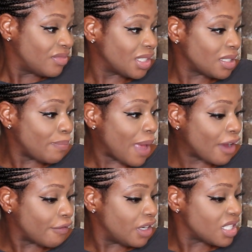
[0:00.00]
just a
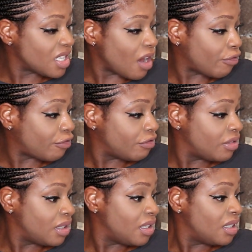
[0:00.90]
bag full of stuff
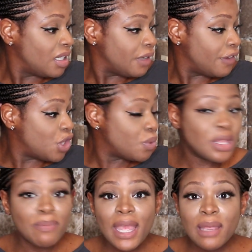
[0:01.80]
for you
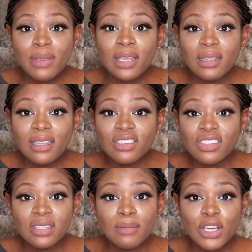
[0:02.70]
and the baby, and
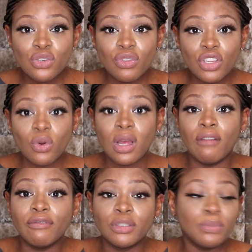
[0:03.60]
just to make sure that you're
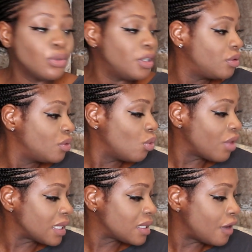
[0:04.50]
comfortable and all
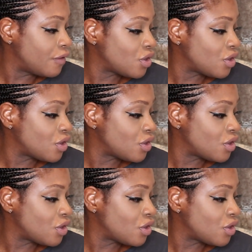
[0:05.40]
that stuff.